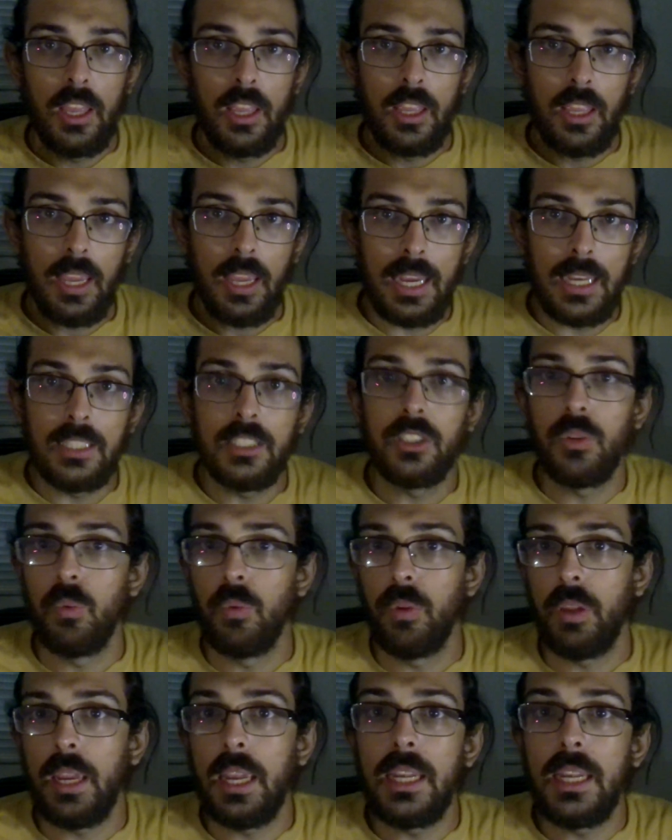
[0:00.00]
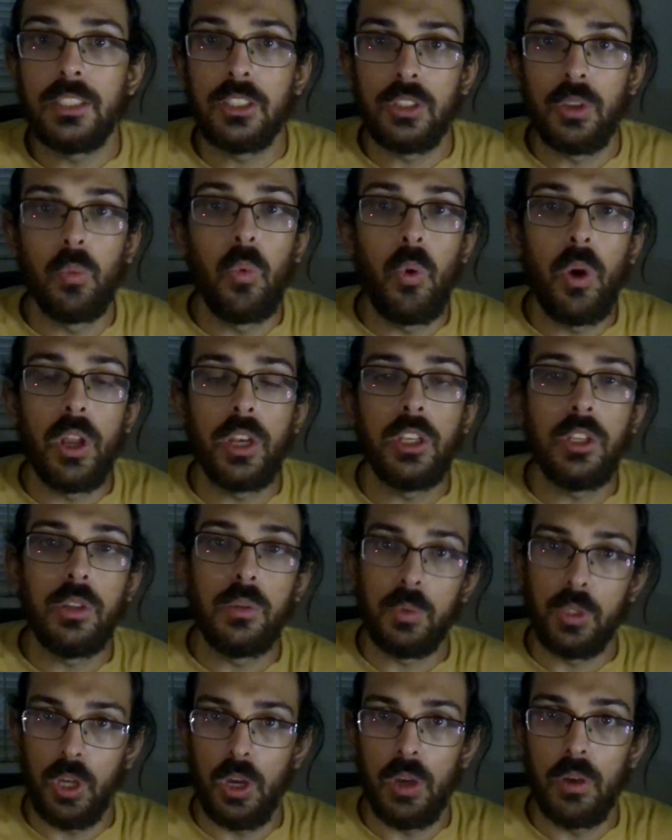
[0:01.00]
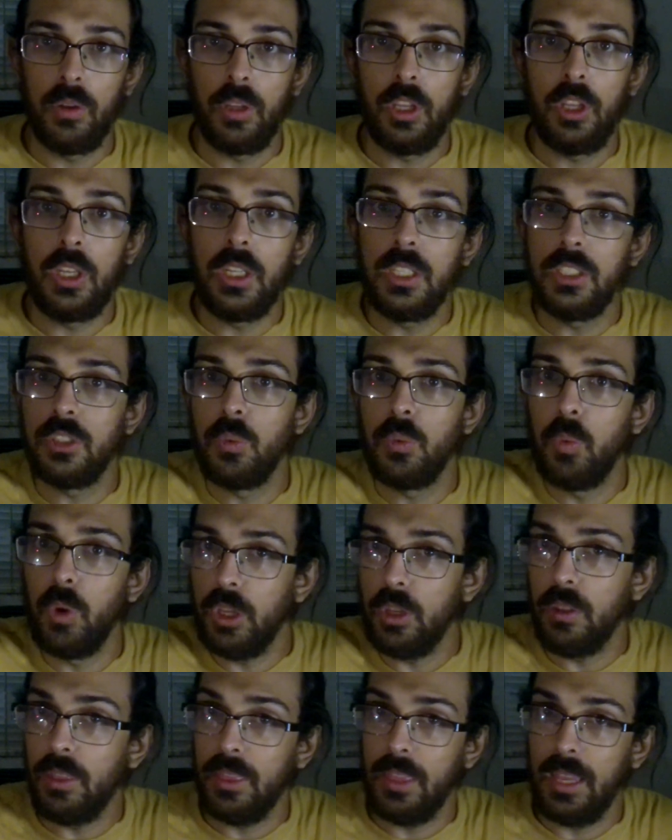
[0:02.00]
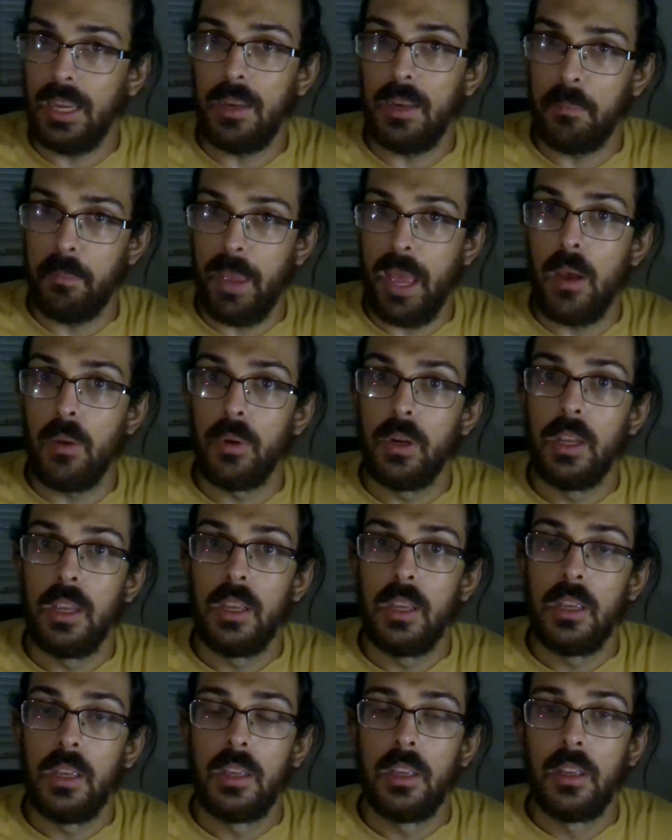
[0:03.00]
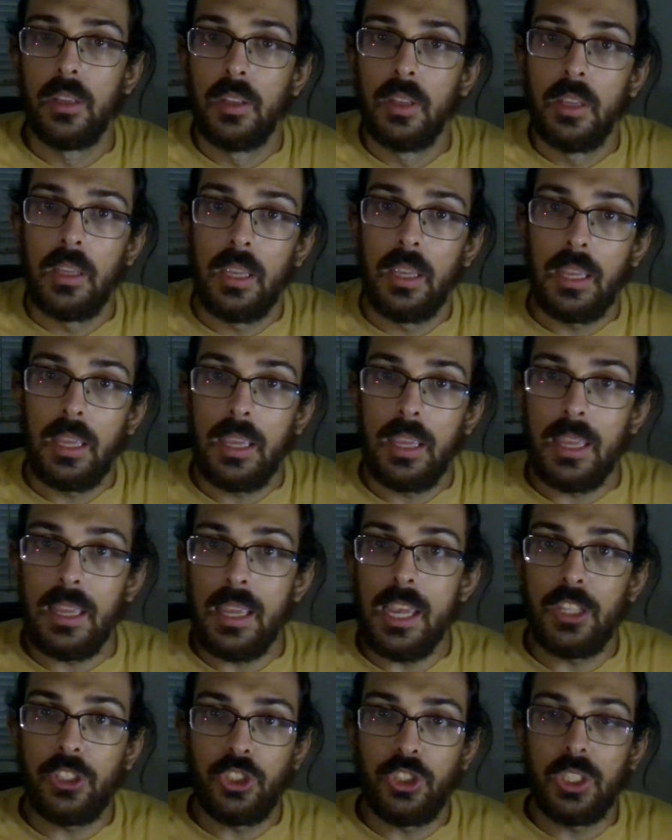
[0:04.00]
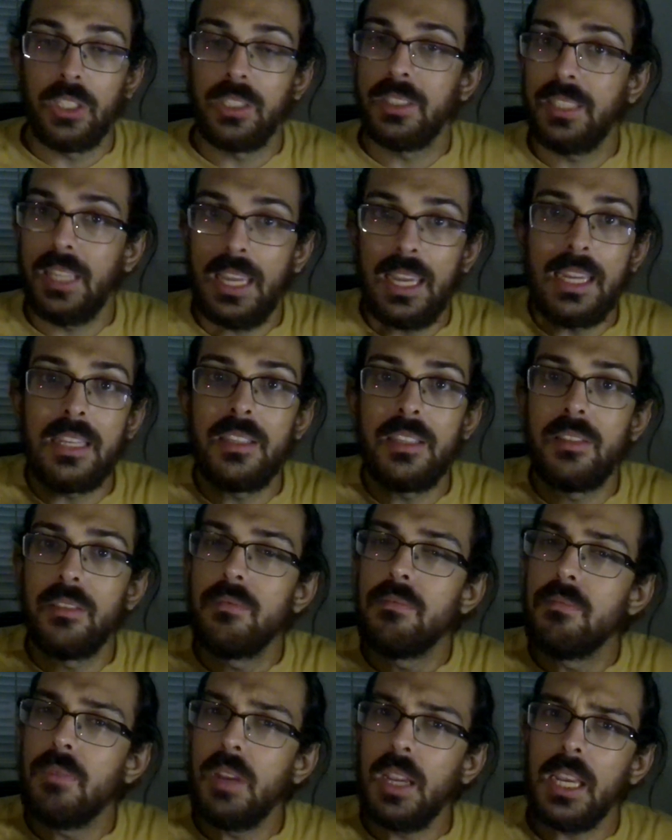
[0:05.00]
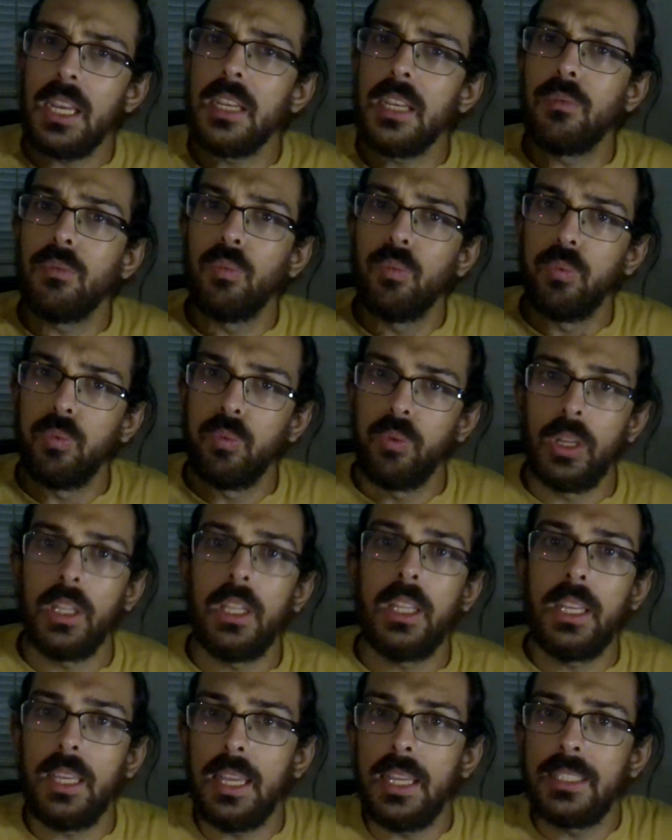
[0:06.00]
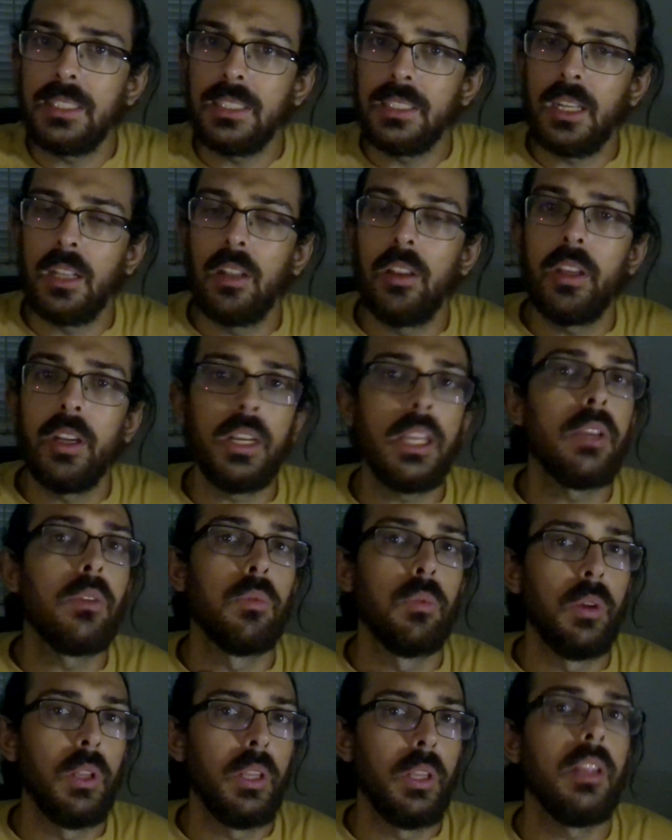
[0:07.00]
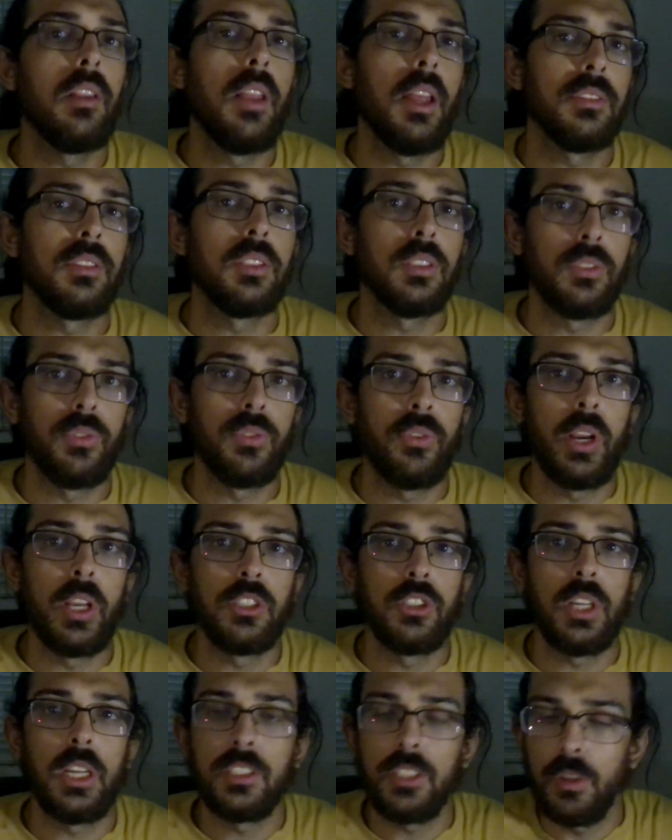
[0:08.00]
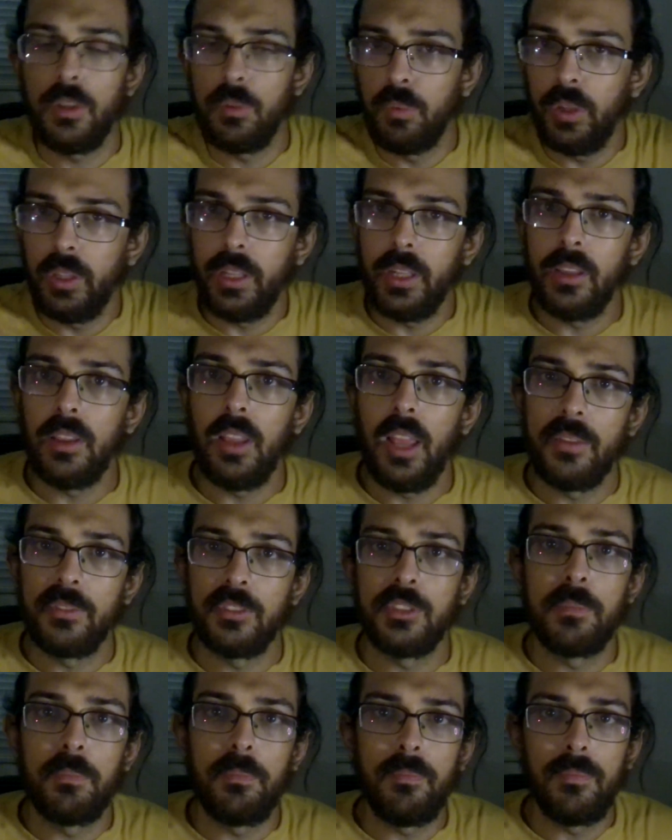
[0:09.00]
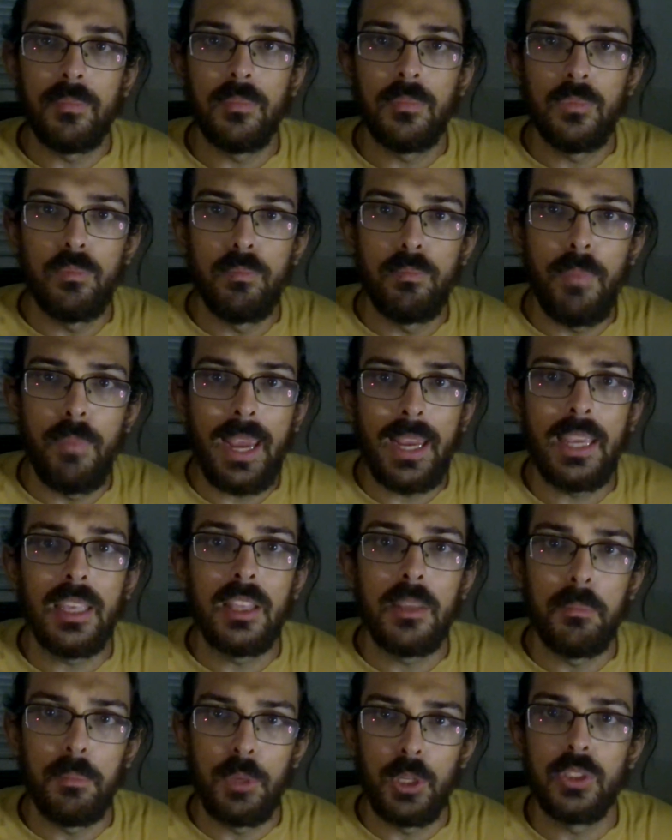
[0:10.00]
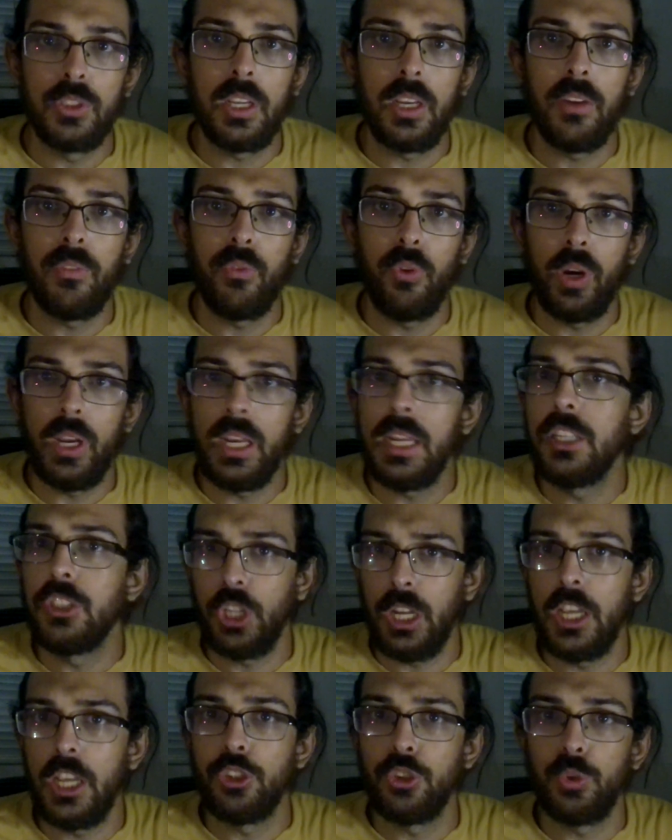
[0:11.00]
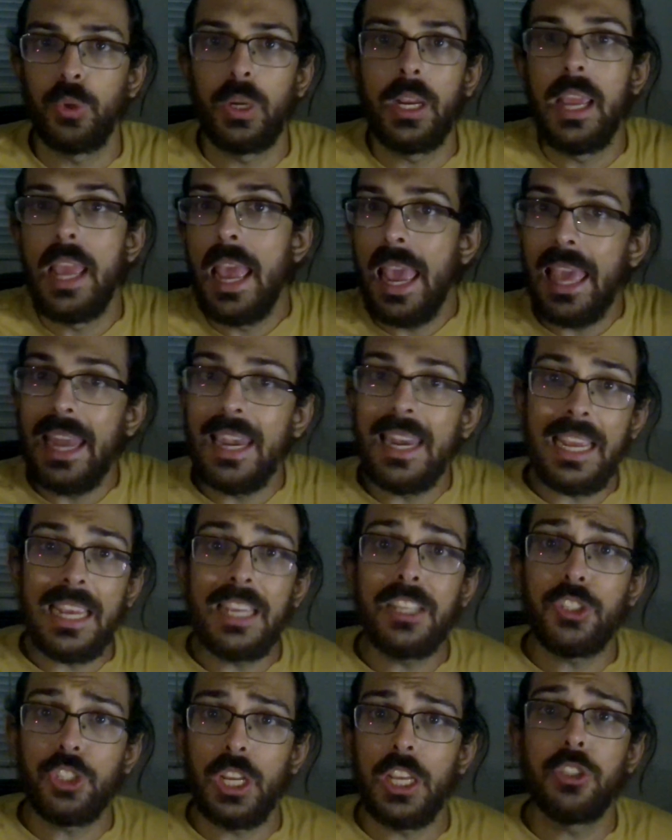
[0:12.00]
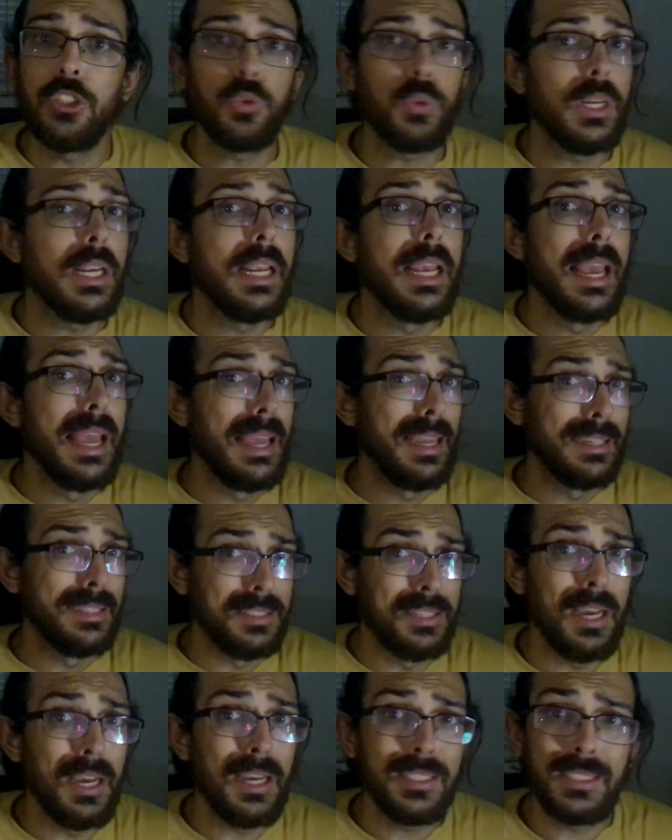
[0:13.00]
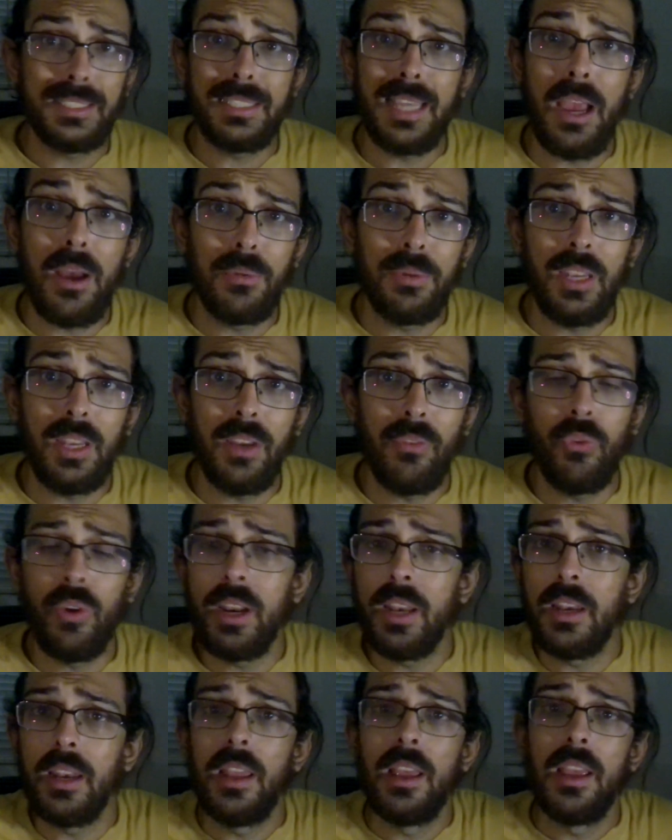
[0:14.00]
he's the he's the one you go he's the one you think about it's just he he really it's clear he really loves this franchise and really loves m- making the music for each entry and each entry does sound different